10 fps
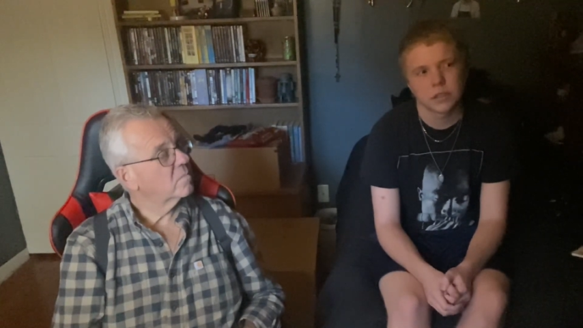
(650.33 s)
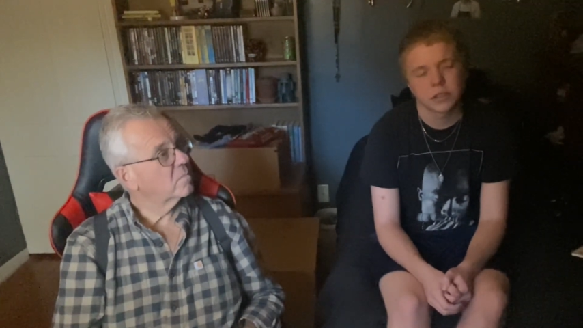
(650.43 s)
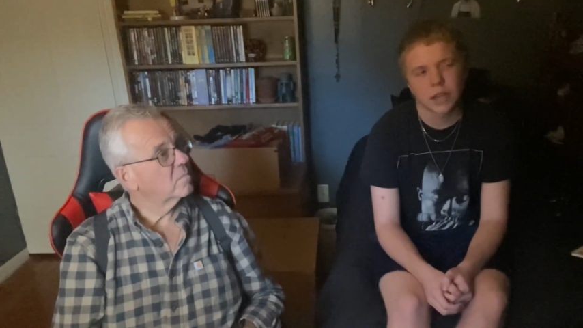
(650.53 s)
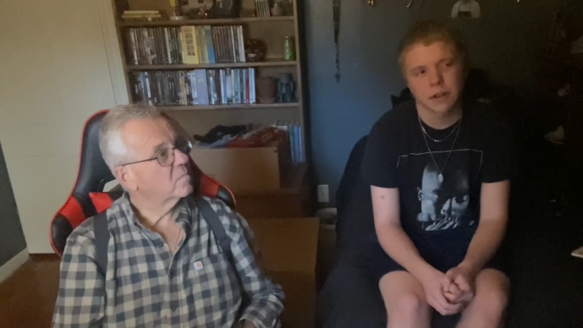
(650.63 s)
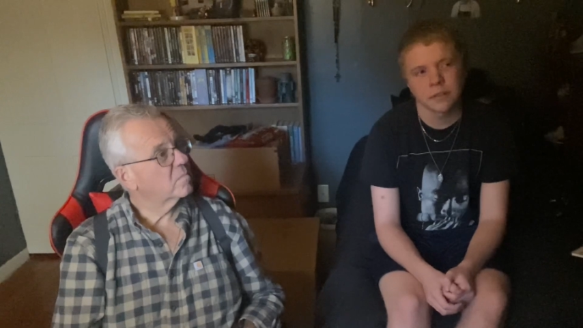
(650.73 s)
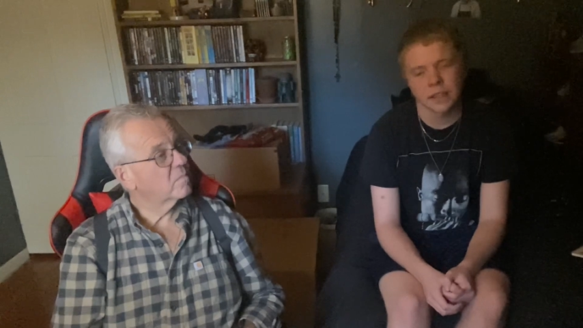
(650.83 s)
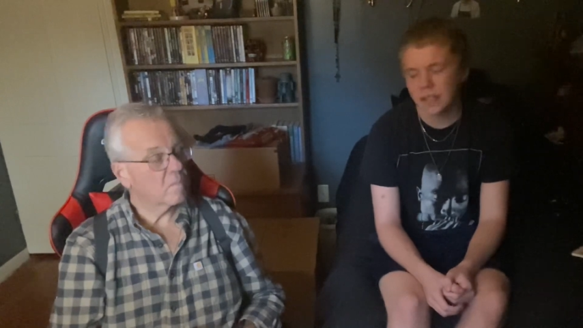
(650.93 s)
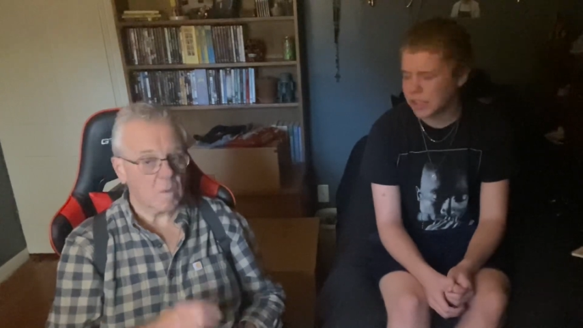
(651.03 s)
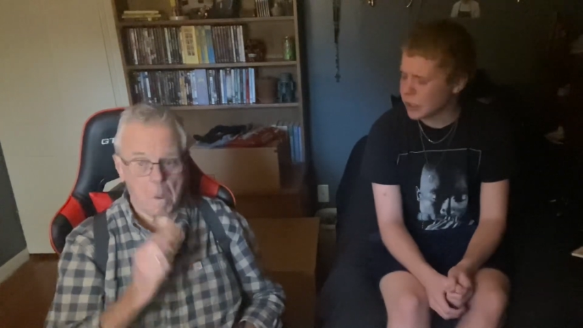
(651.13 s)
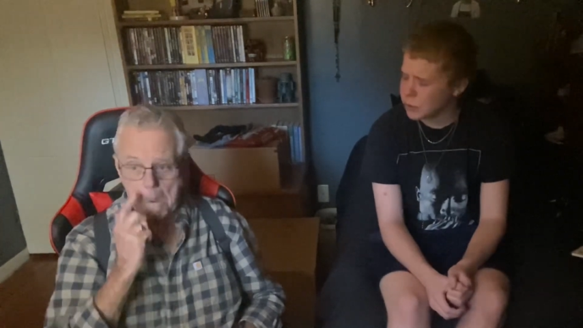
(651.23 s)
Speaker 1: I don't think
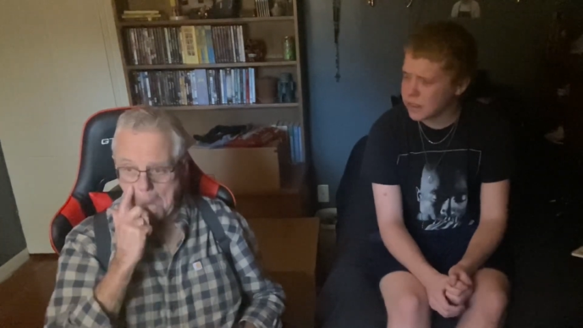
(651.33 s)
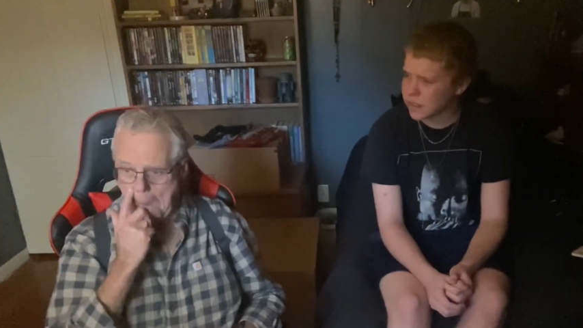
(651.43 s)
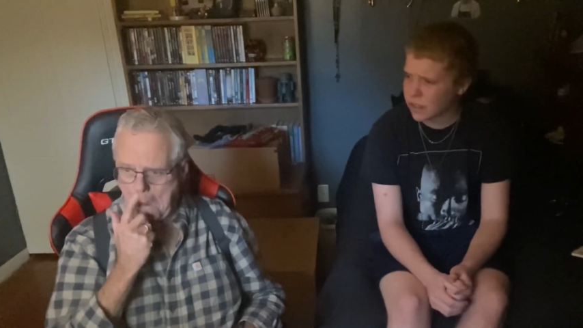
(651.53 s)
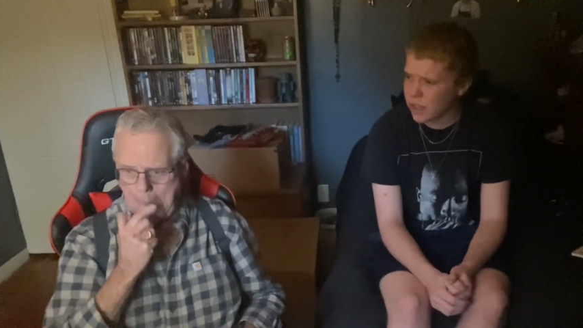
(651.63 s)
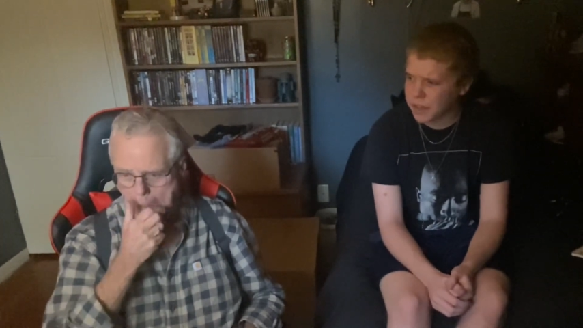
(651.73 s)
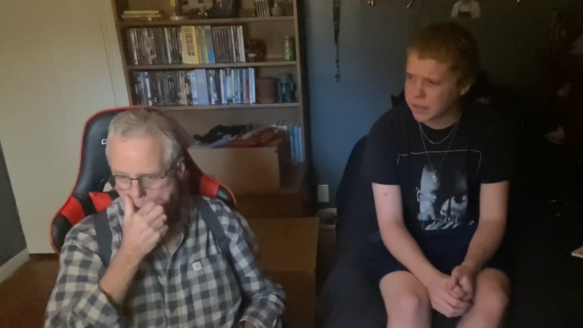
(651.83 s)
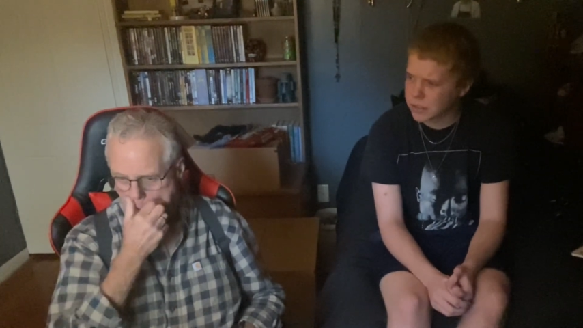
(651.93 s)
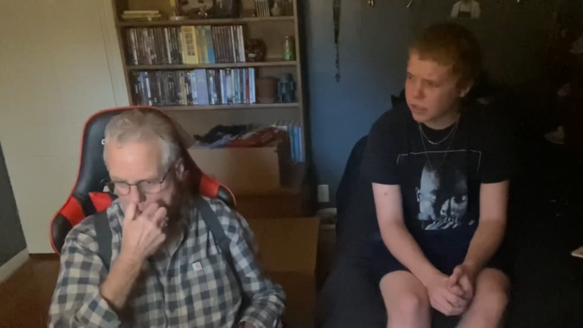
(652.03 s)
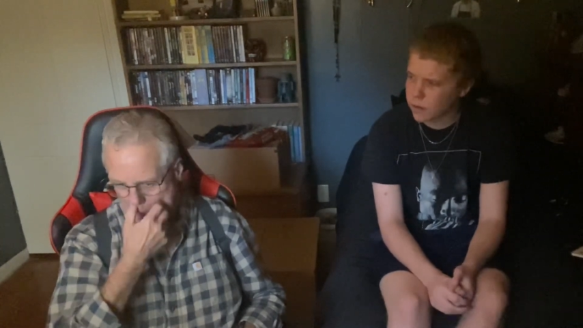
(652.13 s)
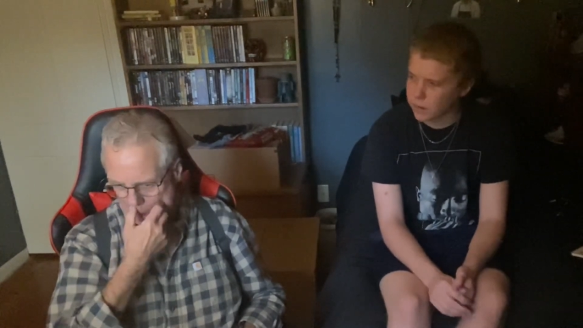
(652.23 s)
he uses a lot of
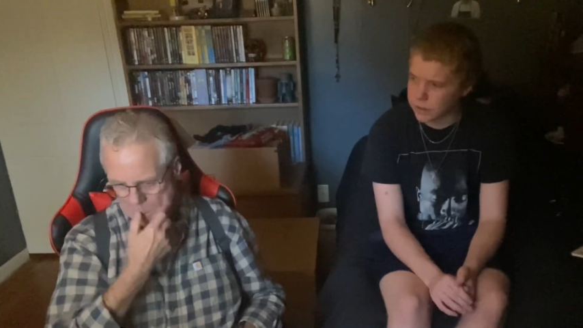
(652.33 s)
guitar